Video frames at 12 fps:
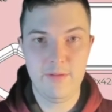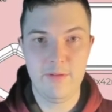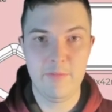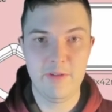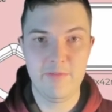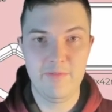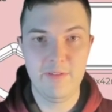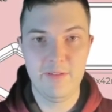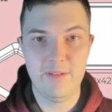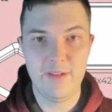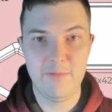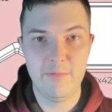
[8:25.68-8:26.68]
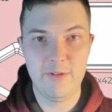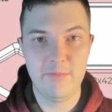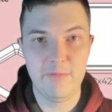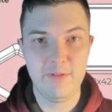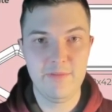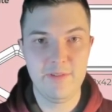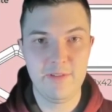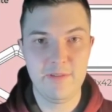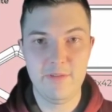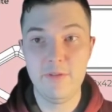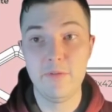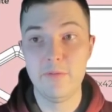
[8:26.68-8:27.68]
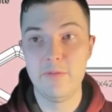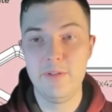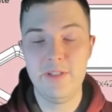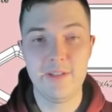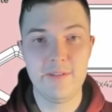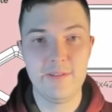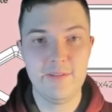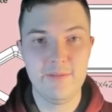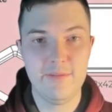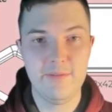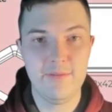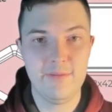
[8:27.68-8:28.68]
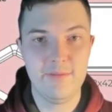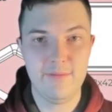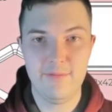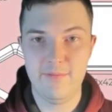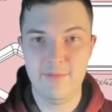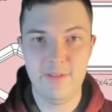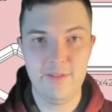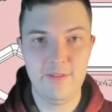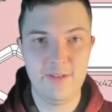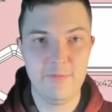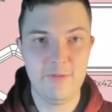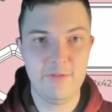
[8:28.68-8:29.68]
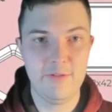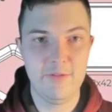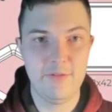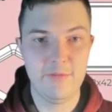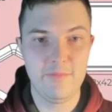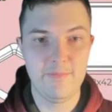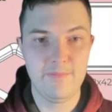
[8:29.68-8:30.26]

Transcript: My fillet diameter, I believe it's 2. Yes, fillet diameter 2.